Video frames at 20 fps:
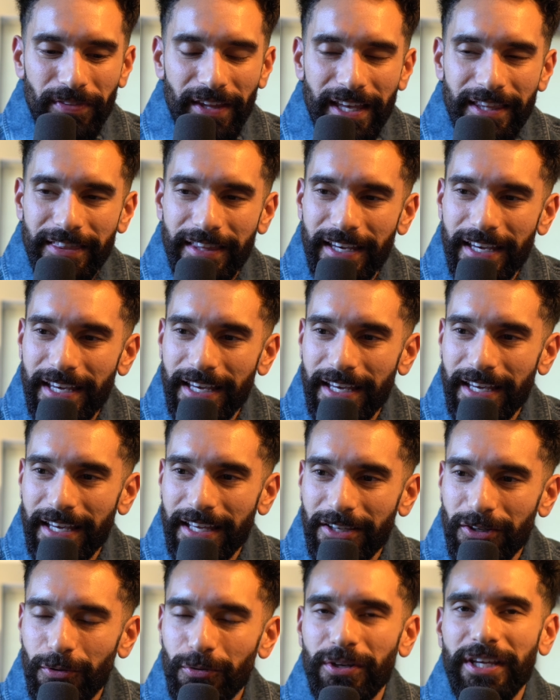the
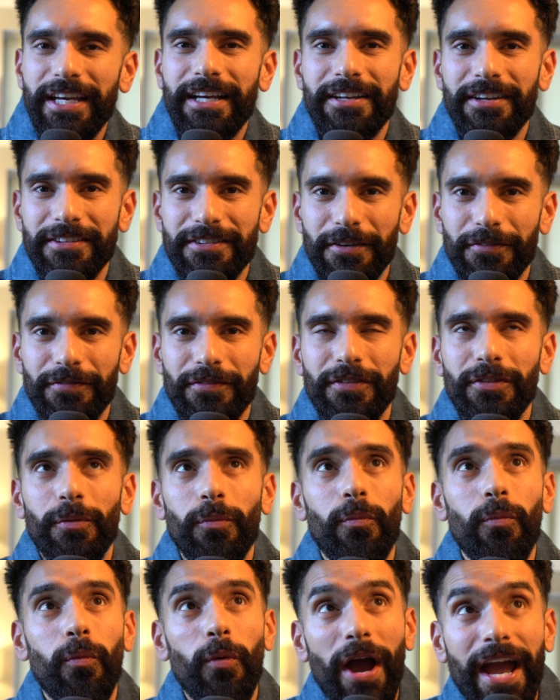uniqueness of the
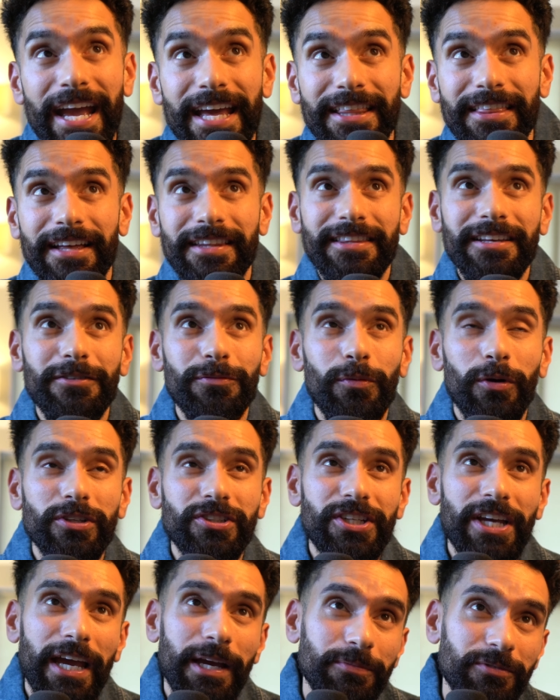way that this
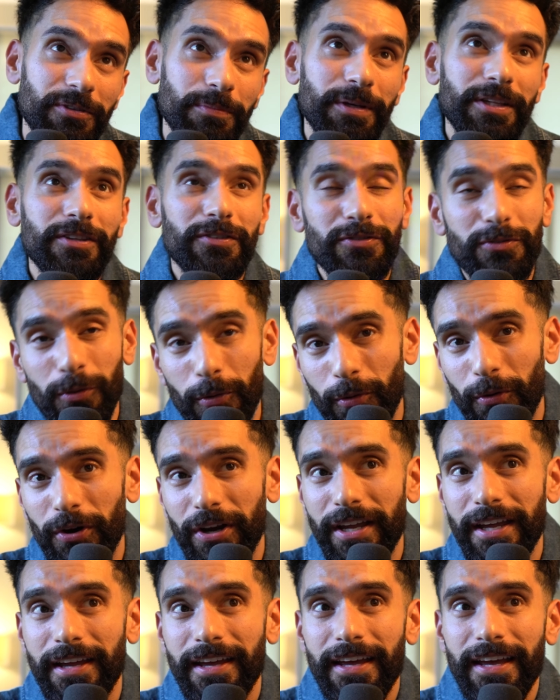watch came to me in the
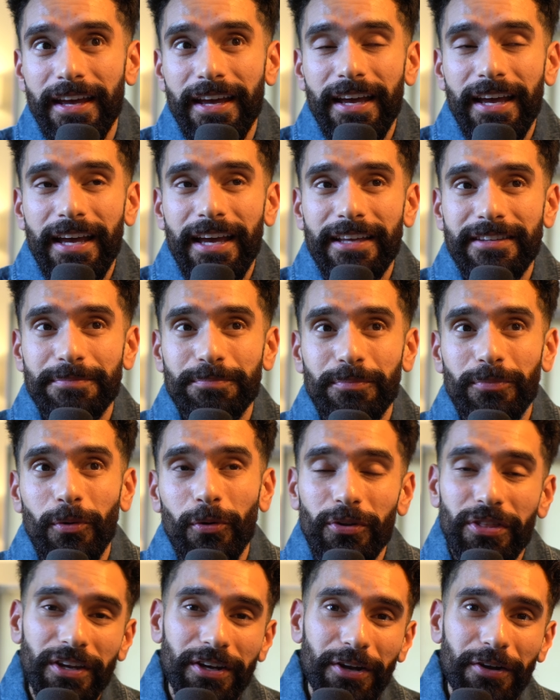story is
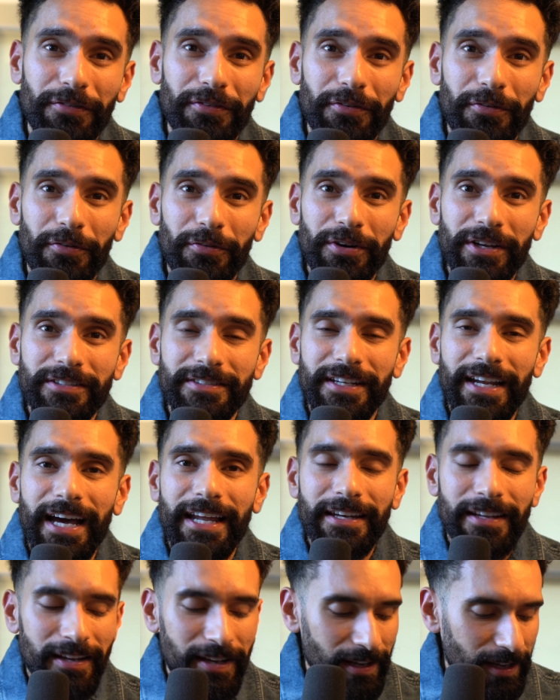more than enough of a reason.
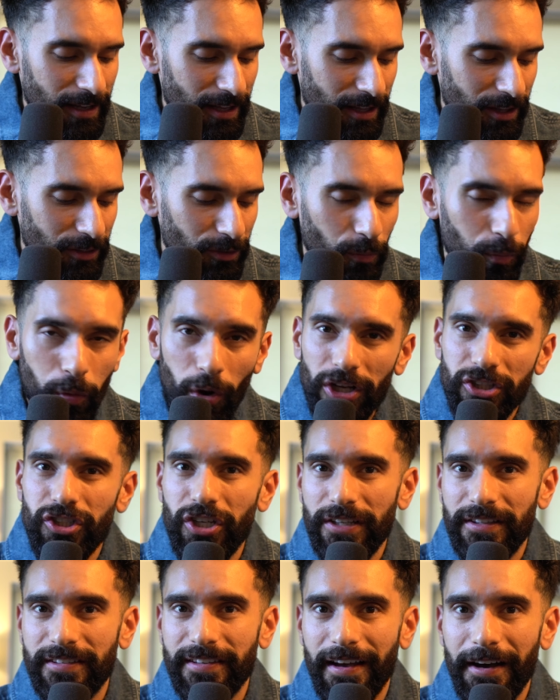And the watch
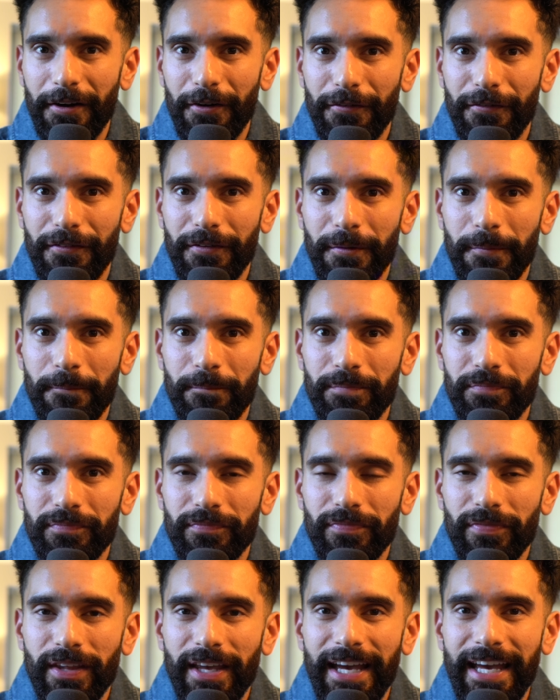itself
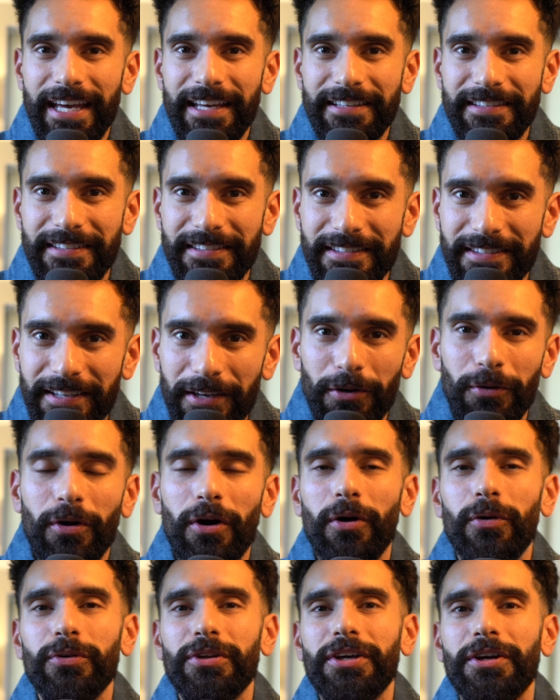is still
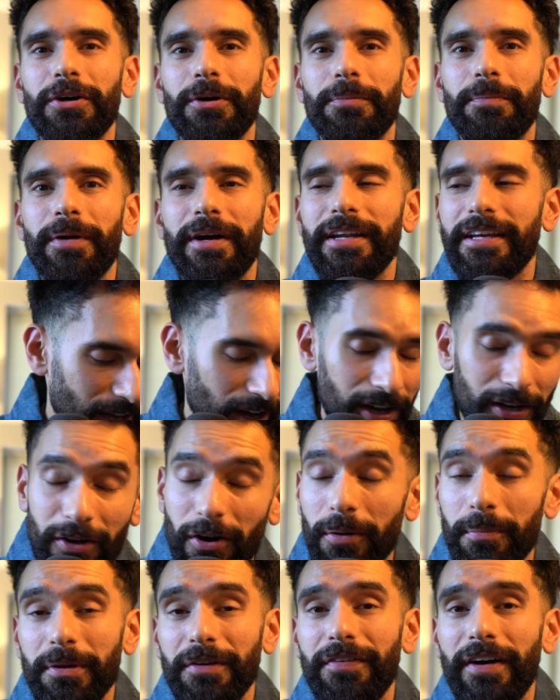holding up, and I
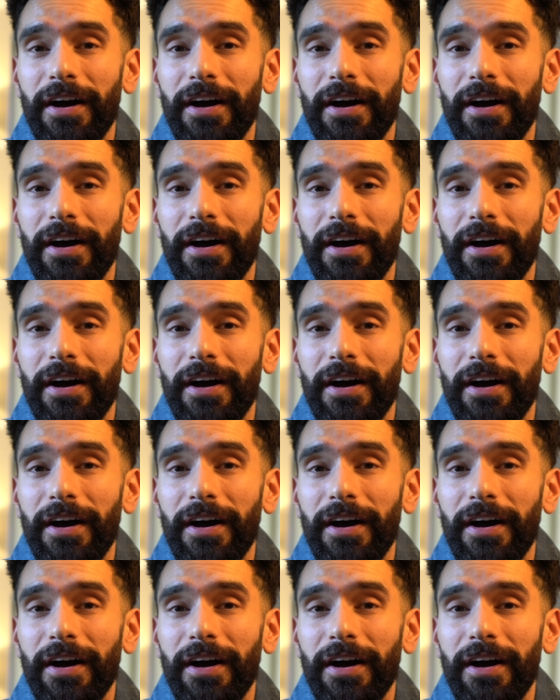can't believe